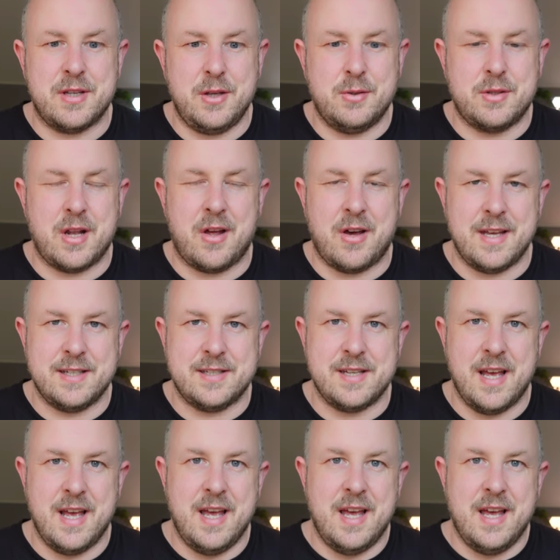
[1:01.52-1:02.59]
to
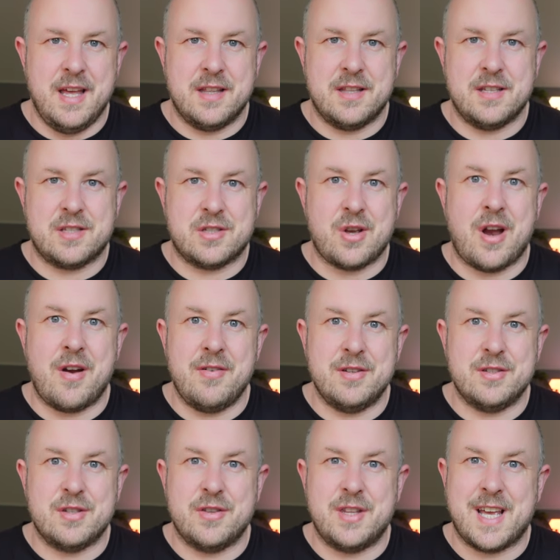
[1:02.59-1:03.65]
utilize the
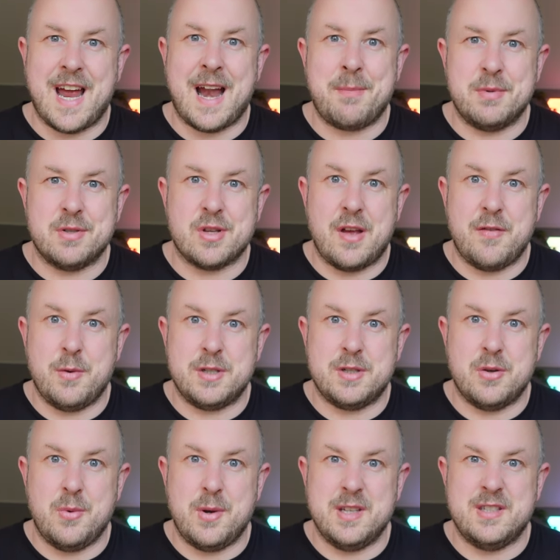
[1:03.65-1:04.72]
sirens of the cameras either,
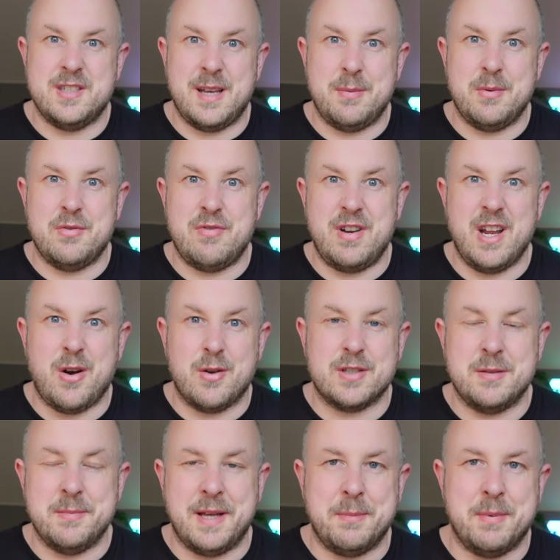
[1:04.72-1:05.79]
which always seemed really odd to me.